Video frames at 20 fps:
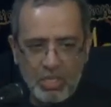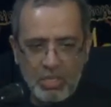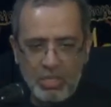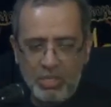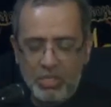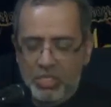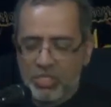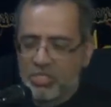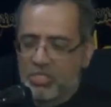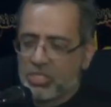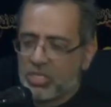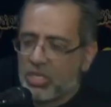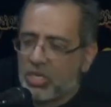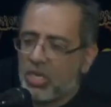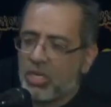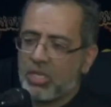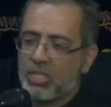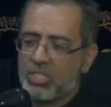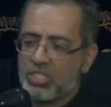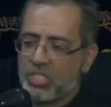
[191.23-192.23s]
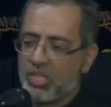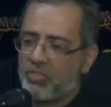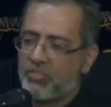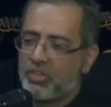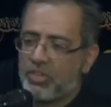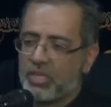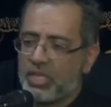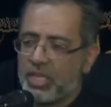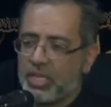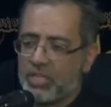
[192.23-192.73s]
this girl
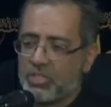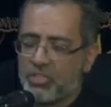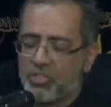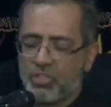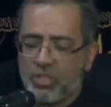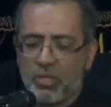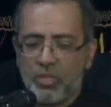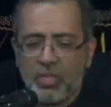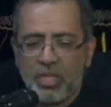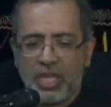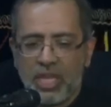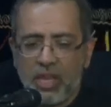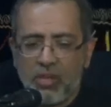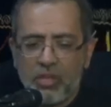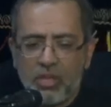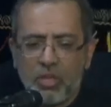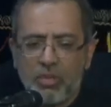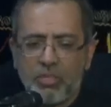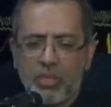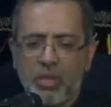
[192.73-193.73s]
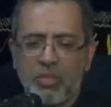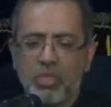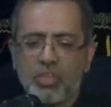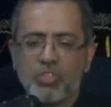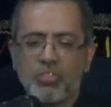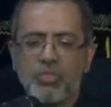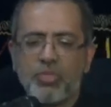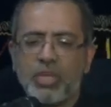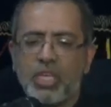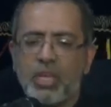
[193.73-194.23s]
suffered extremely. And I will not be able
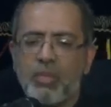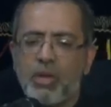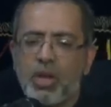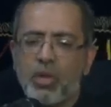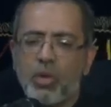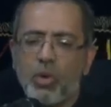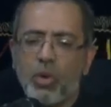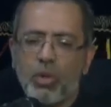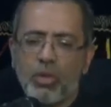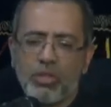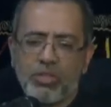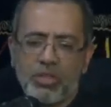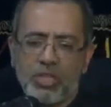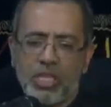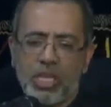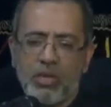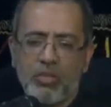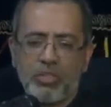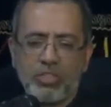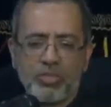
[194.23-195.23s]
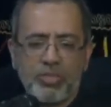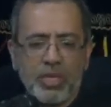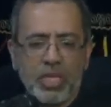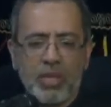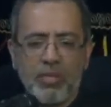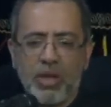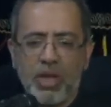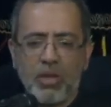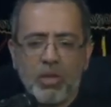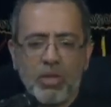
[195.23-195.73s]
to speak about all three, I will
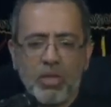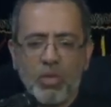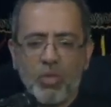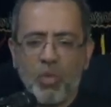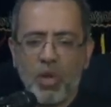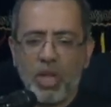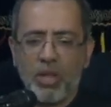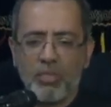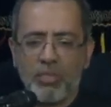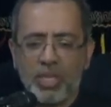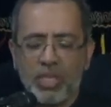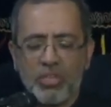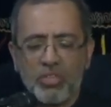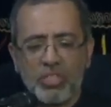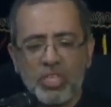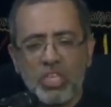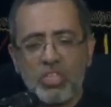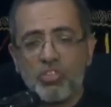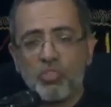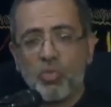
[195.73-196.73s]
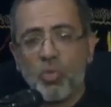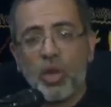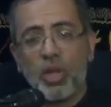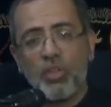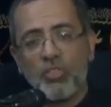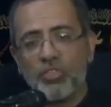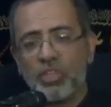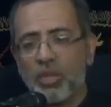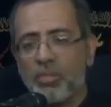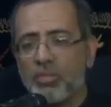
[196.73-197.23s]
speak about only one, because each
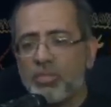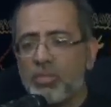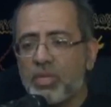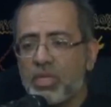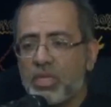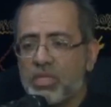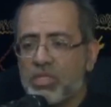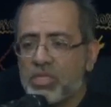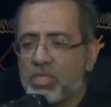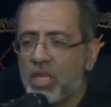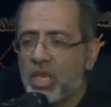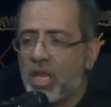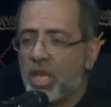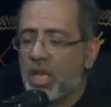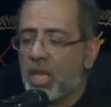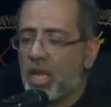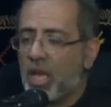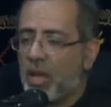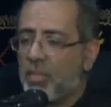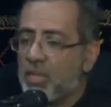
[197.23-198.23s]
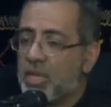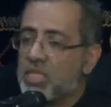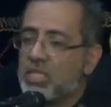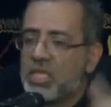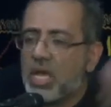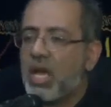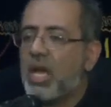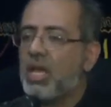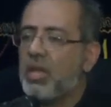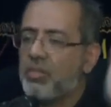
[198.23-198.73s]
one of them is a
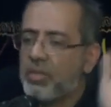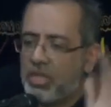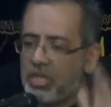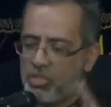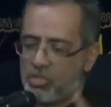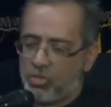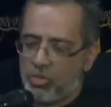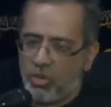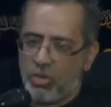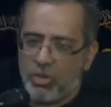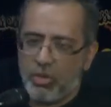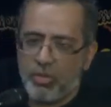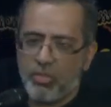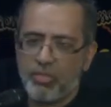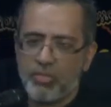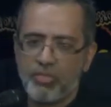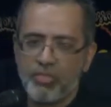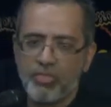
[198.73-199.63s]
masaib in its own.